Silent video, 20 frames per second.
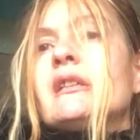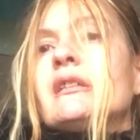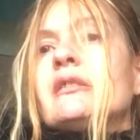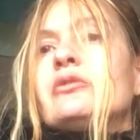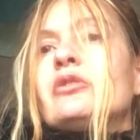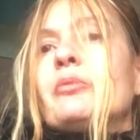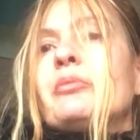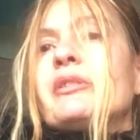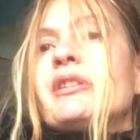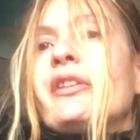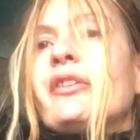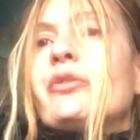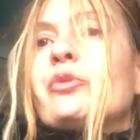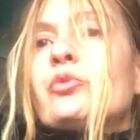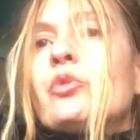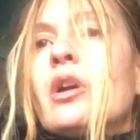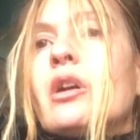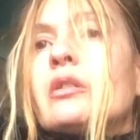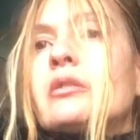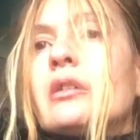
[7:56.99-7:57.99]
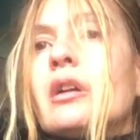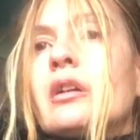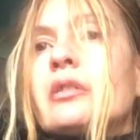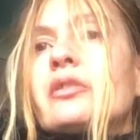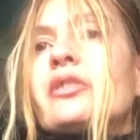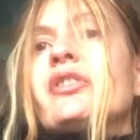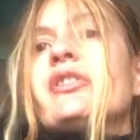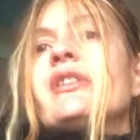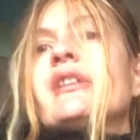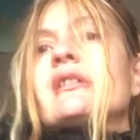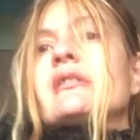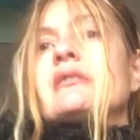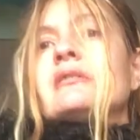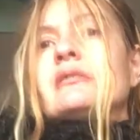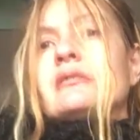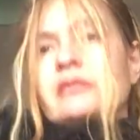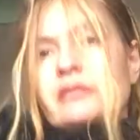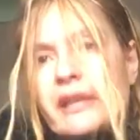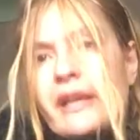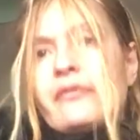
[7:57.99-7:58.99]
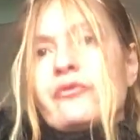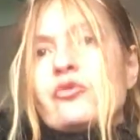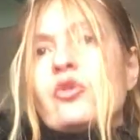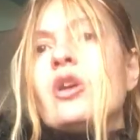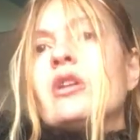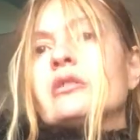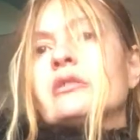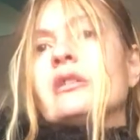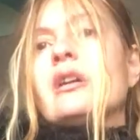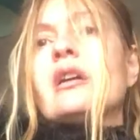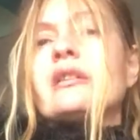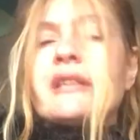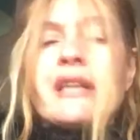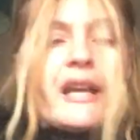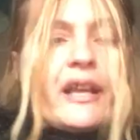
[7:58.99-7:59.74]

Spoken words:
Nobody's won until they've won, and he